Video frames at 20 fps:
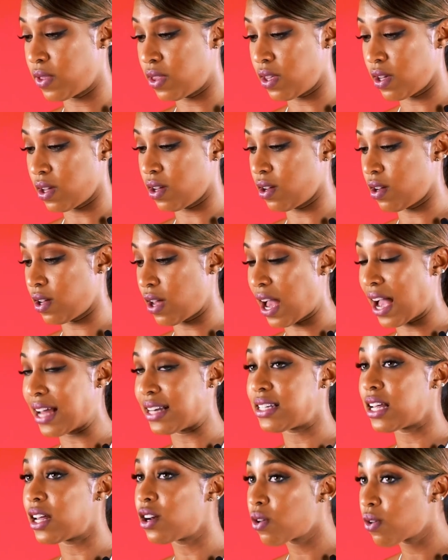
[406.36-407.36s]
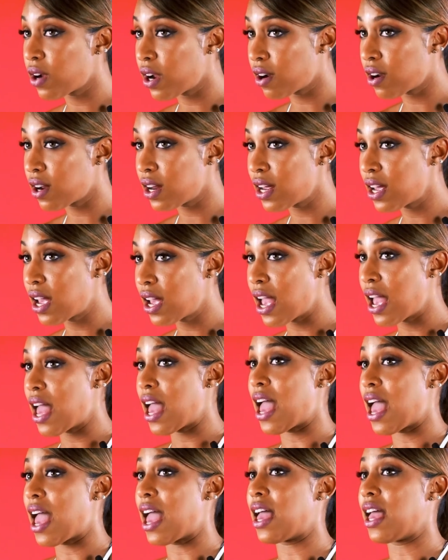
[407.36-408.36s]
the itinerary
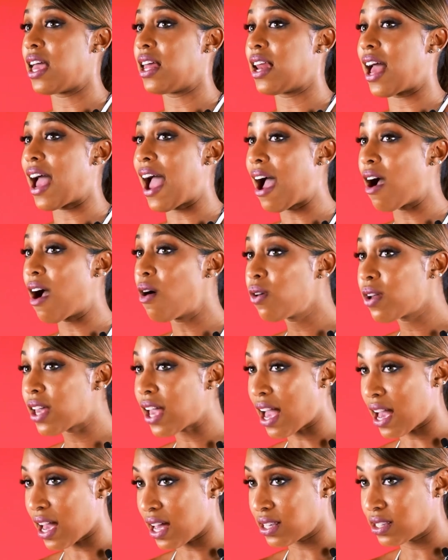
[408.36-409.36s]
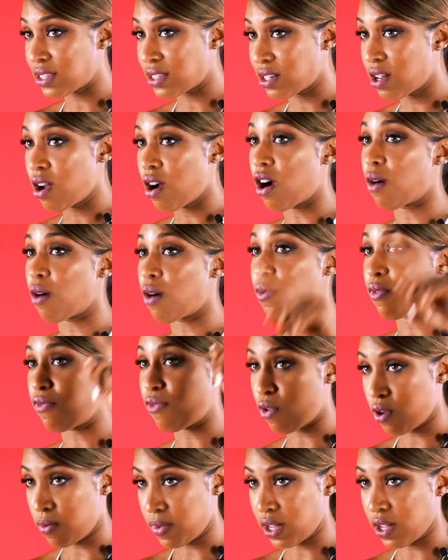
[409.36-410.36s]
and OutKasts are
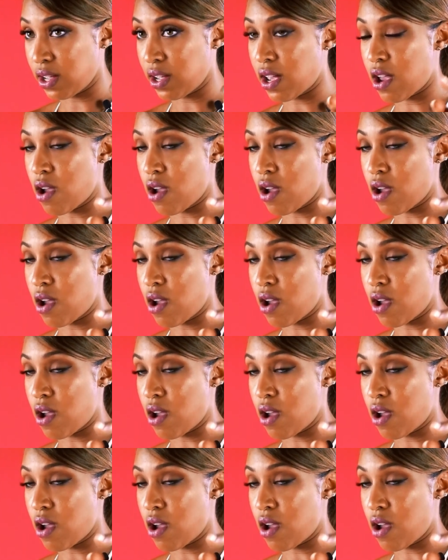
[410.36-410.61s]
performing,